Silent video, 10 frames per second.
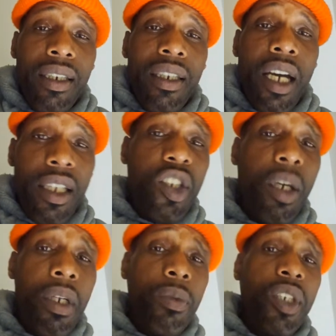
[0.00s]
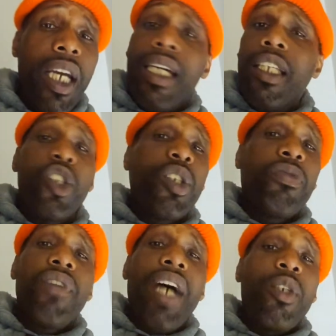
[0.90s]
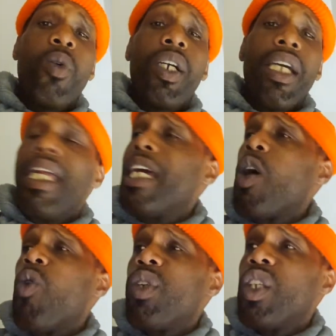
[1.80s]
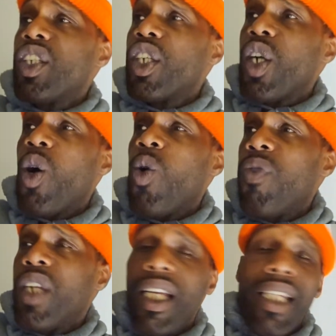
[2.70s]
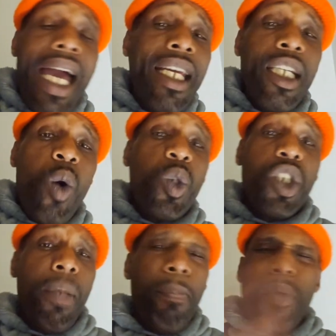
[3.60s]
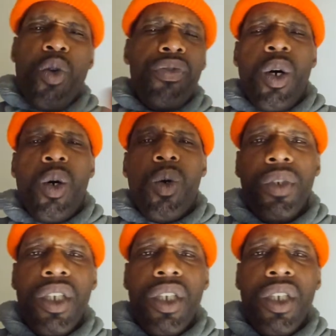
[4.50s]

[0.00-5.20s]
You understand what I'm saying? Now, this is a fact. And they overlook the cove and the Atlantic Ocean, the beautiful homes.